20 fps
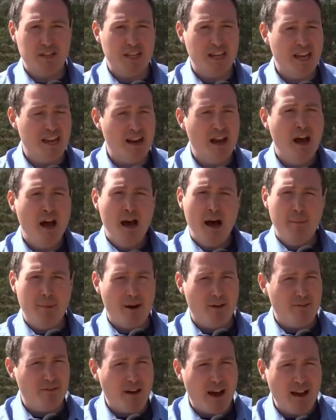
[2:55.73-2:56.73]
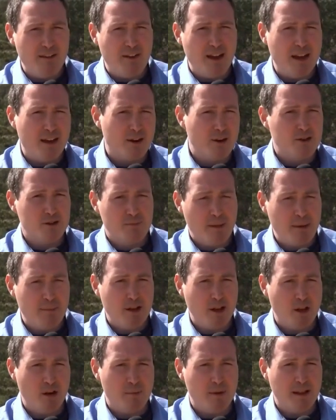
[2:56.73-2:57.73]
Again, about five acres,
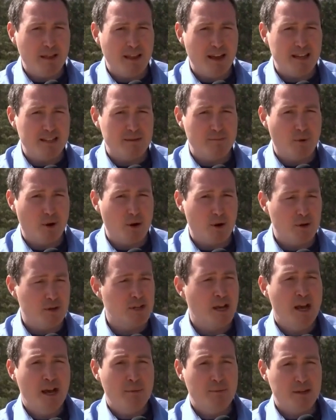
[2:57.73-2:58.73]
maybe a little bit less burned,